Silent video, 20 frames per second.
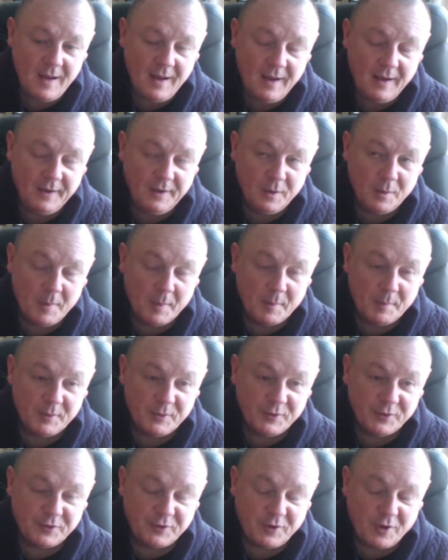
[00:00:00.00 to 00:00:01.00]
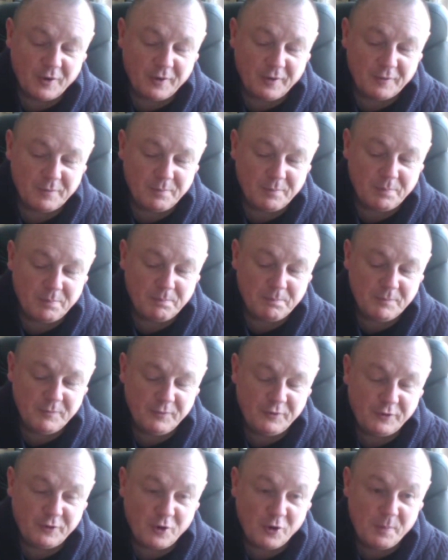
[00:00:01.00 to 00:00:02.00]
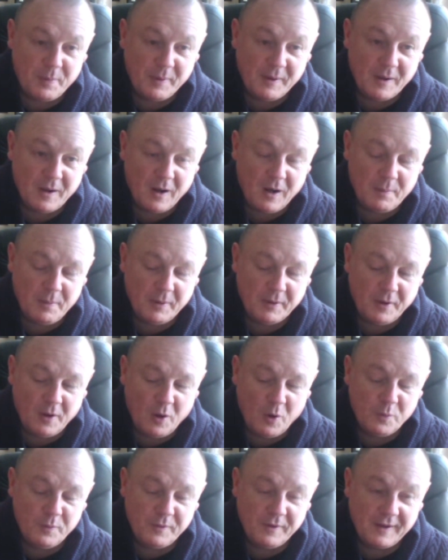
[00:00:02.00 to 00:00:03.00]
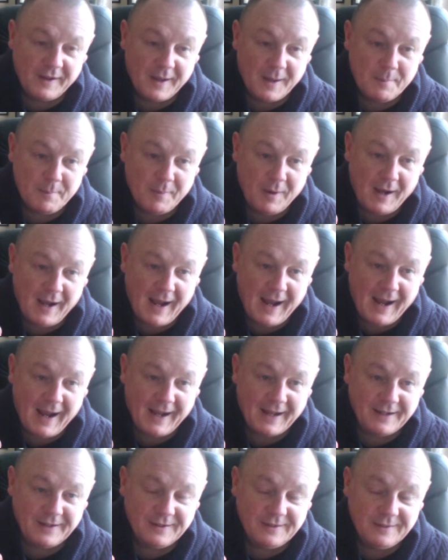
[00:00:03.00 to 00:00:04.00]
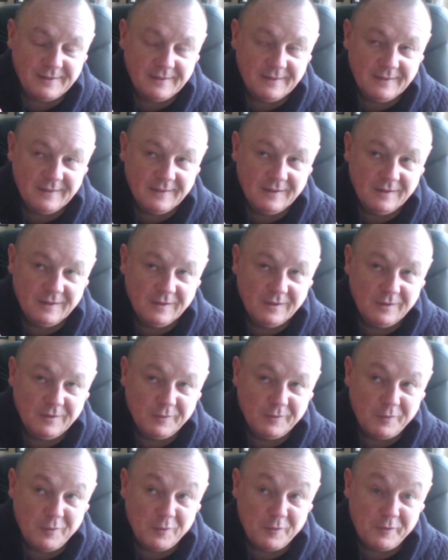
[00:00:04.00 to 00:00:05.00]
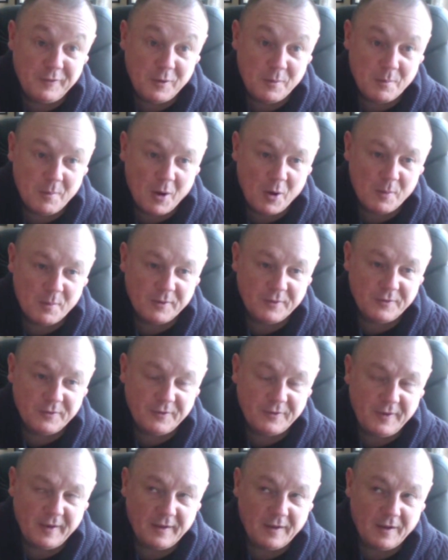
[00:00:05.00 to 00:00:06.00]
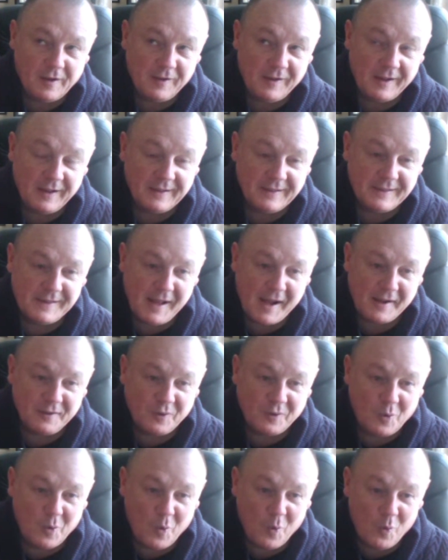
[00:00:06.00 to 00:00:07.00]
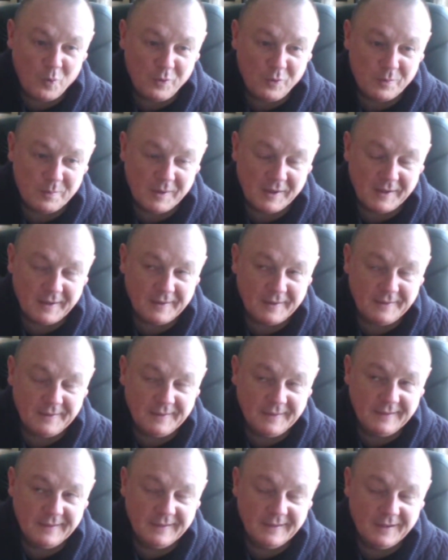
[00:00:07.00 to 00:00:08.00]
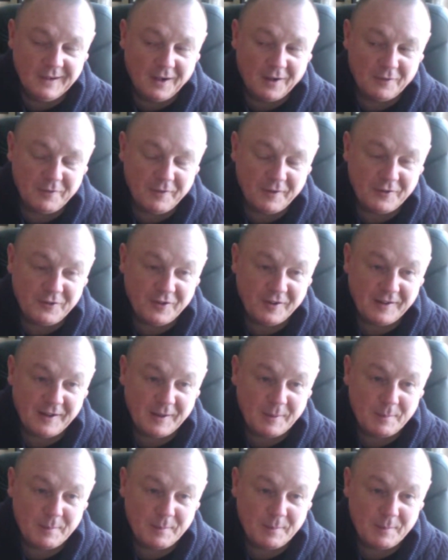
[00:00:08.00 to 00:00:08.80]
And I remember just kind of scooping it up and holding it in my hand for a few moments. Then I think Dad called me, and I very gently